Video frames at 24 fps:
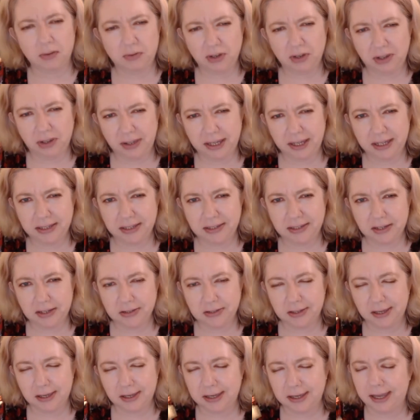I feel like it
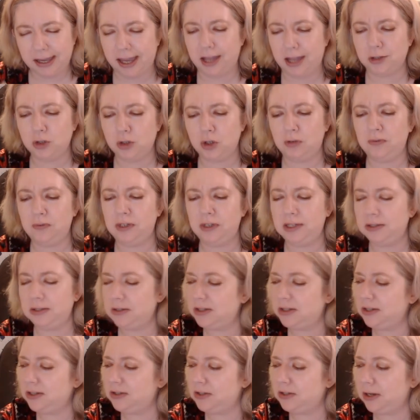tastes like
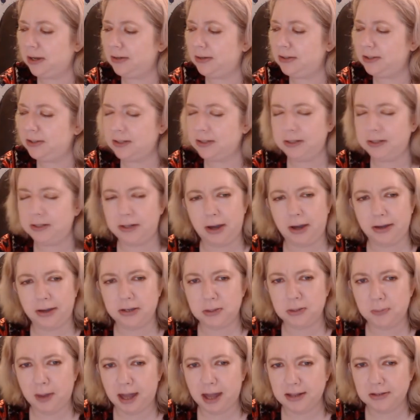anchovies, and it's honestly not
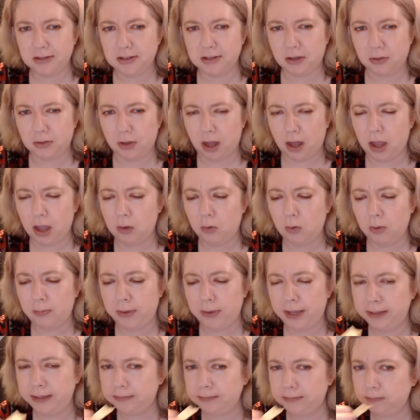as bad as I thought it would
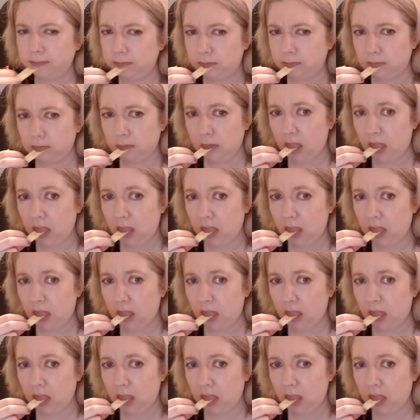be.